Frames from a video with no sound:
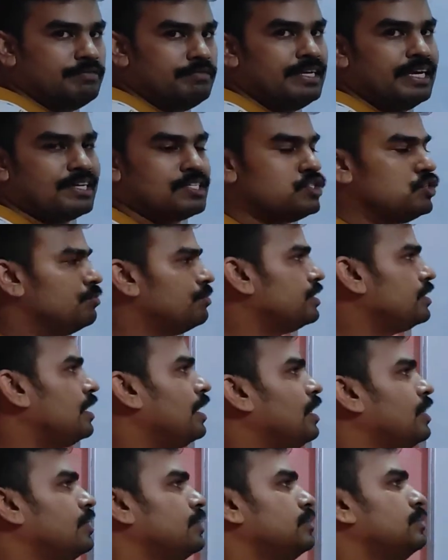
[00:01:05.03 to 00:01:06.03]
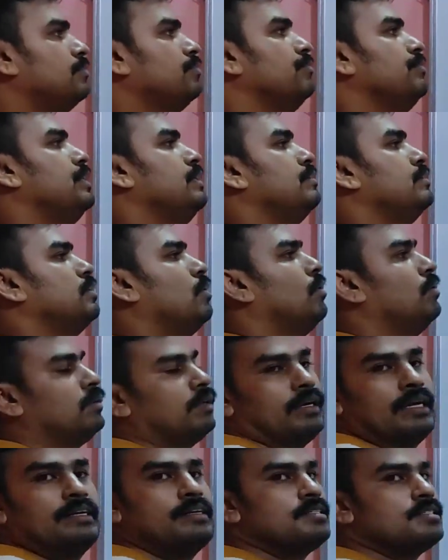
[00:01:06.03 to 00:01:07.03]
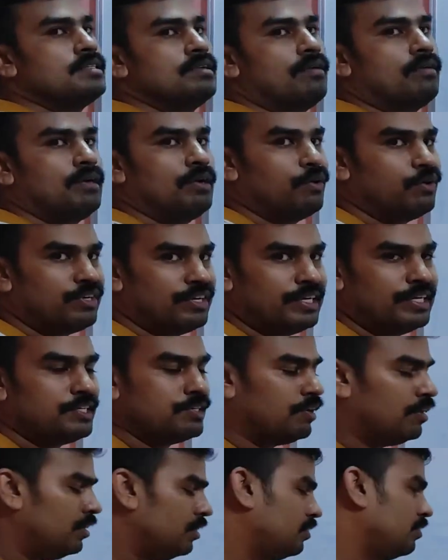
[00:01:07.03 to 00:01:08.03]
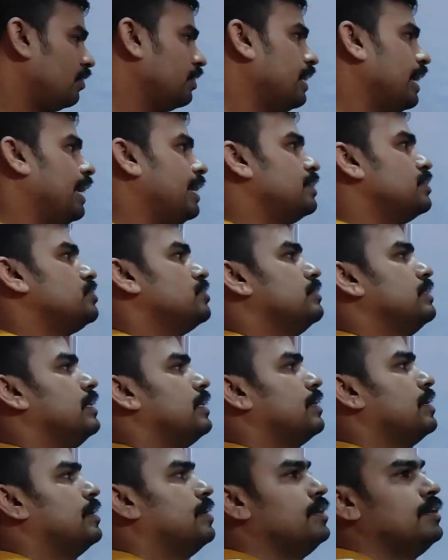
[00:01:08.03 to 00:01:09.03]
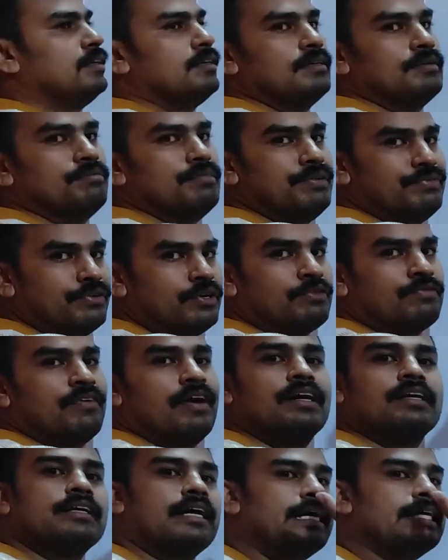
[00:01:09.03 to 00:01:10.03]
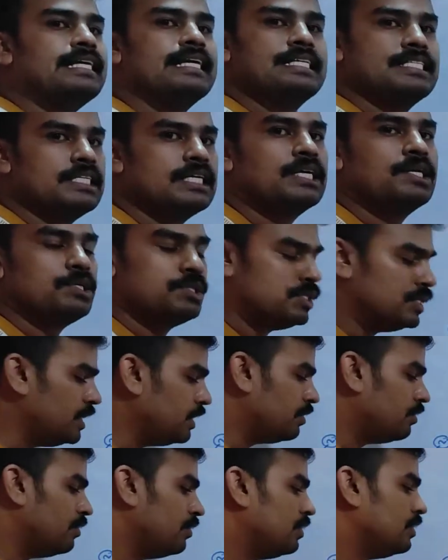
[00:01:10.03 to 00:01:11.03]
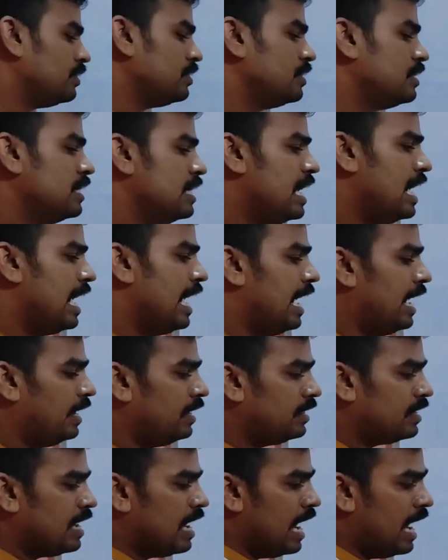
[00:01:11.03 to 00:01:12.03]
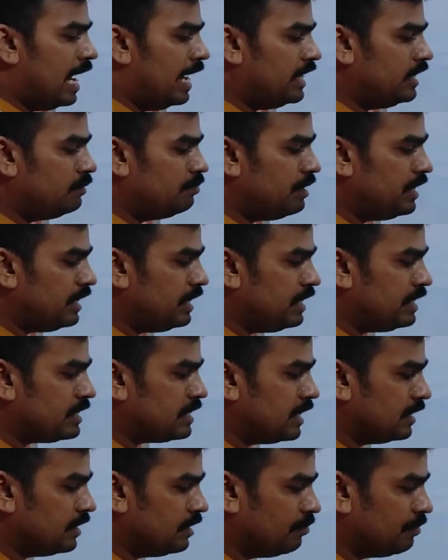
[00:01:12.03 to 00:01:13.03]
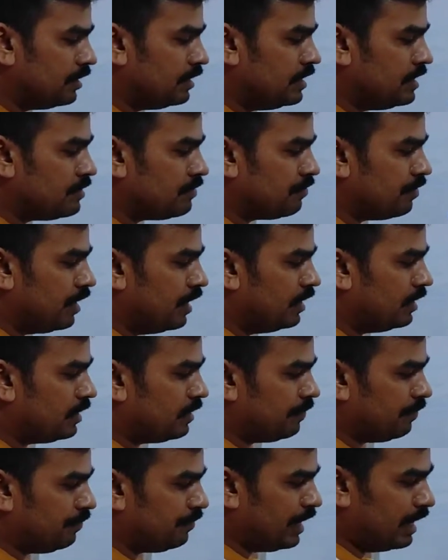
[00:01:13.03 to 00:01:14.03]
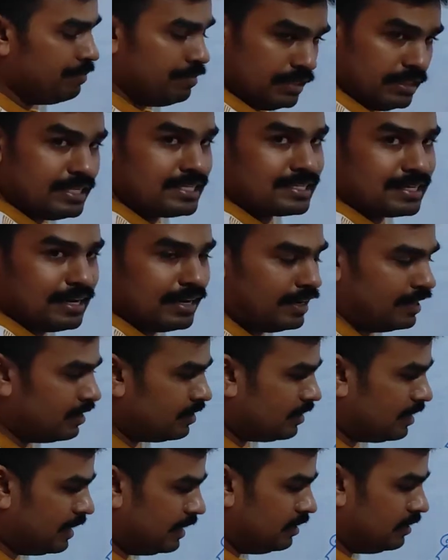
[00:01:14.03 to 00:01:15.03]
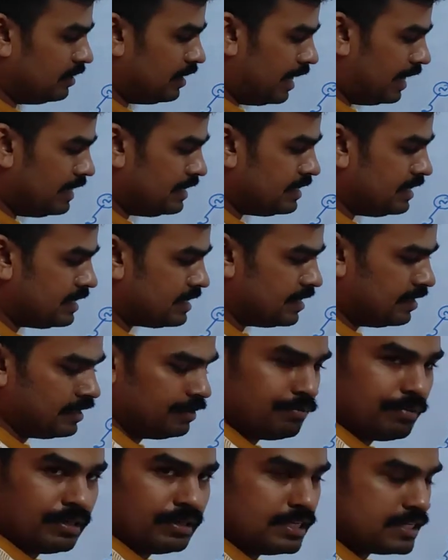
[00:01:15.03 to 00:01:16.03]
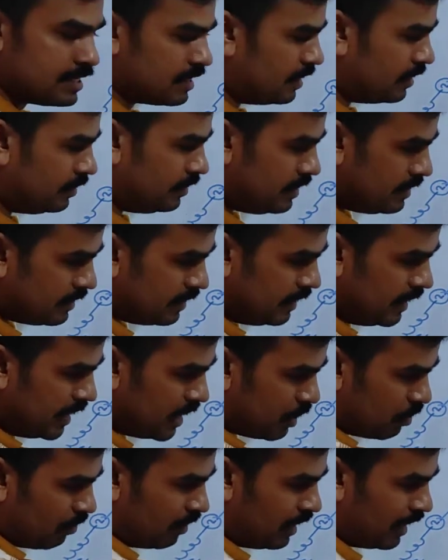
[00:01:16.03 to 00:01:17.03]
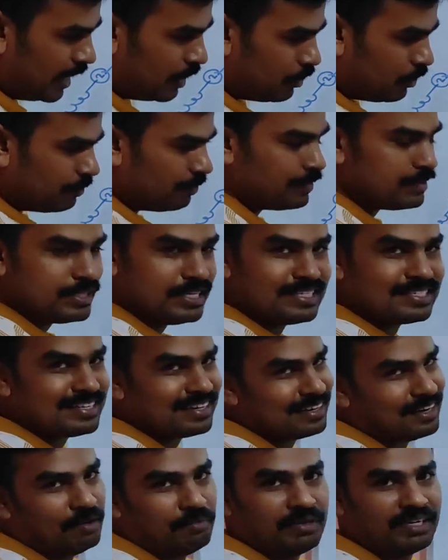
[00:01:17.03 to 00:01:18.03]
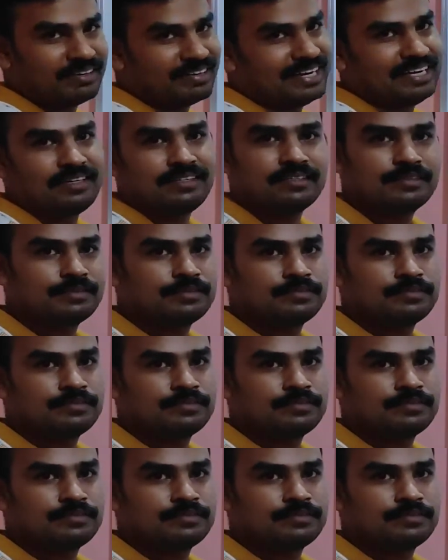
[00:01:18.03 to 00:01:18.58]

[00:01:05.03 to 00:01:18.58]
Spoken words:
We assumed the alternate is not loaded at all. Okay, so the current before fault IA is equal to 0 and IB is nothing but this fault. I mean this current, and IC is nothing but this current. These equal and opposites are coming, right?